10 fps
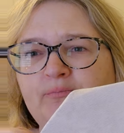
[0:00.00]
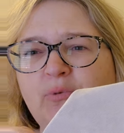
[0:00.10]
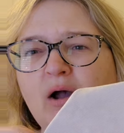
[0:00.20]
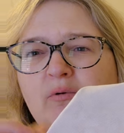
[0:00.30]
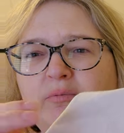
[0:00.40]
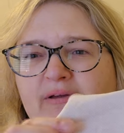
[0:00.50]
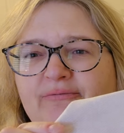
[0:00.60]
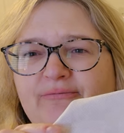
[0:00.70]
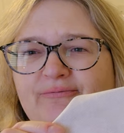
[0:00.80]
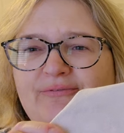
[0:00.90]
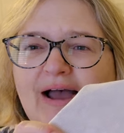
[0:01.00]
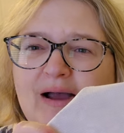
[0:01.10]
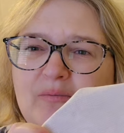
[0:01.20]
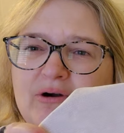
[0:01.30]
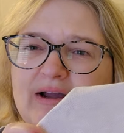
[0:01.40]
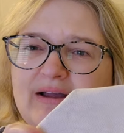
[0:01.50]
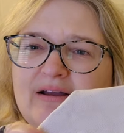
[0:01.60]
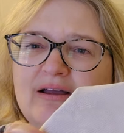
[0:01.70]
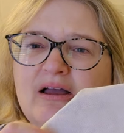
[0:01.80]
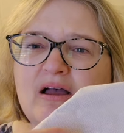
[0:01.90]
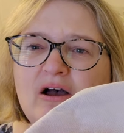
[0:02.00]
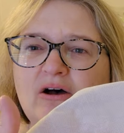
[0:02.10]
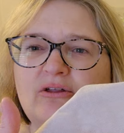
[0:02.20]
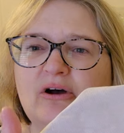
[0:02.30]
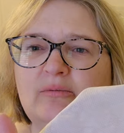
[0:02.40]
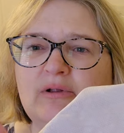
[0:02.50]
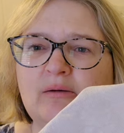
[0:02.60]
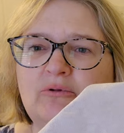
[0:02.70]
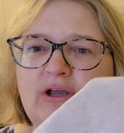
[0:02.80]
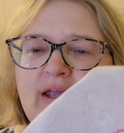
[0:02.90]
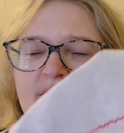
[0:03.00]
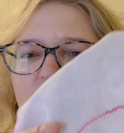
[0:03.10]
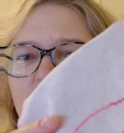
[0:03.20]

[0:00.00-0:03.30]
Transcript: probably fabric although I'm, I'm looking at